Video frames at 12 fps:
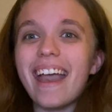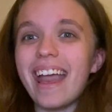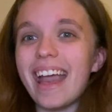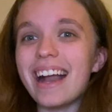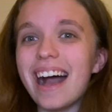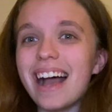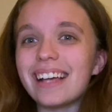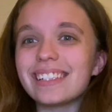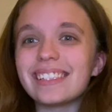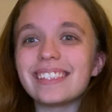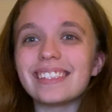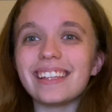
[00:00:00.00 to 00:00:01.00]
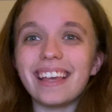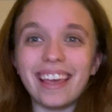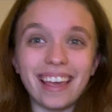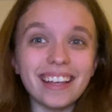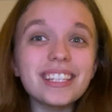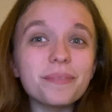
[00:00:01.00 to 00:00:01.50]
Hey guys,
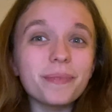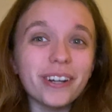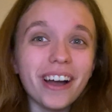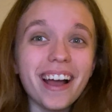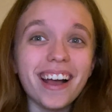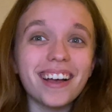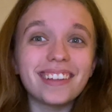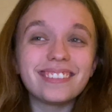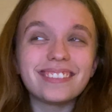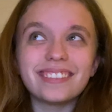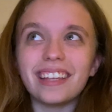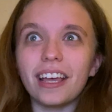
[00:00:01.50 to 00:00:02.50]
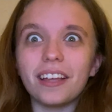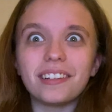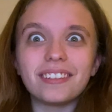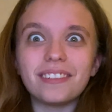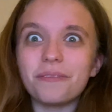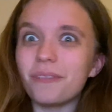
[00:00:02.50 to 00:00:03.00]
it's Mariah,
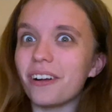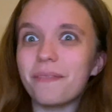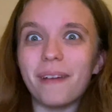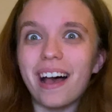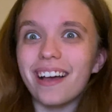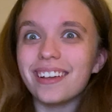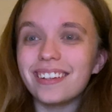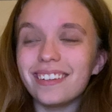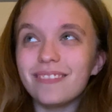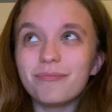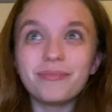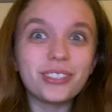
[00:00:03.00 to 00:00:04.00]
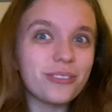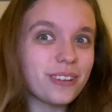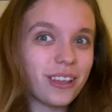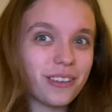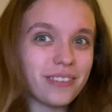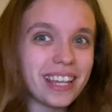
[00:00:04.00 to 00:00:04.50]
and welcome back to
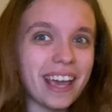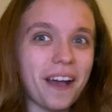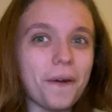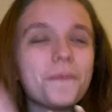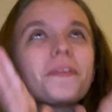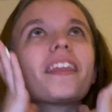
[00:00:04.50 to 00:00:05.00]
another video.